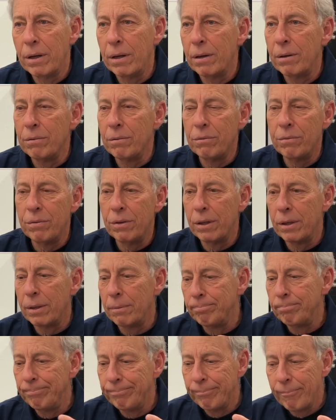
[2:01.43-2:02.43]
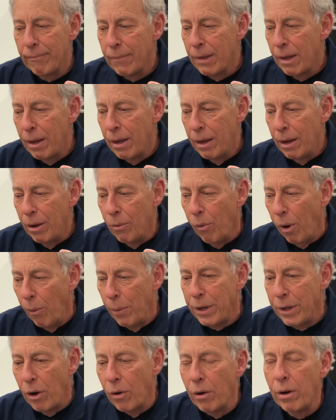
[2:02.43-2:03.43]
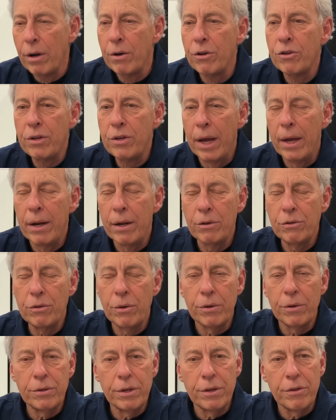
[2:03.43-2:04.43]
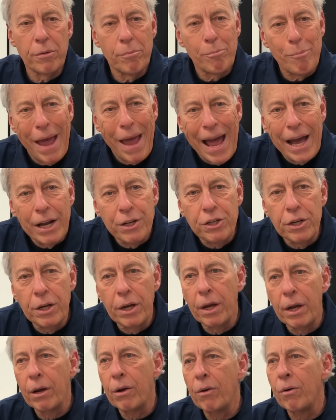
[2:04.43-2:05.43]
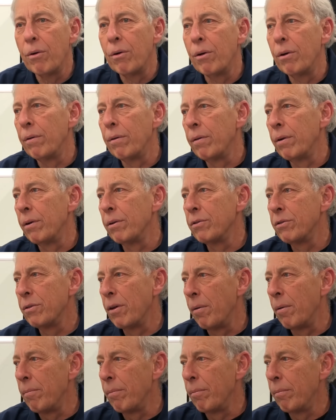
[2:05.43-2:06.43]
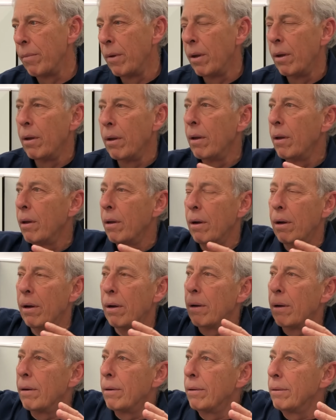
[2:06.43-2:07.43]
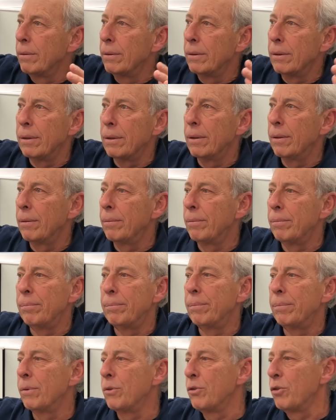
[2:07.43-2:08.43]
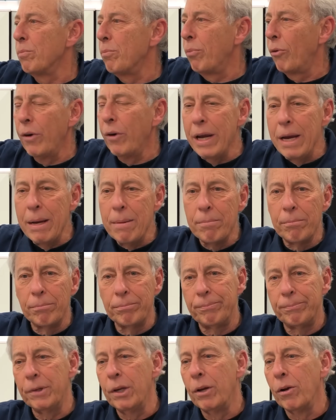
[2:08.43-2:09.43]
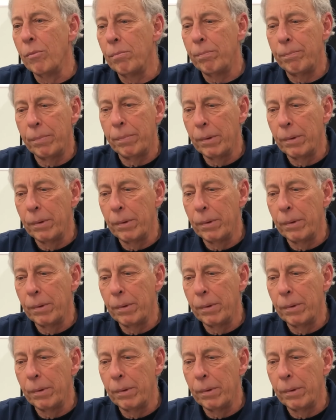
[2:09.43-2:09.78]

of um, well, we don't understand it, so it's either magic or there's some uh, supreme, you know,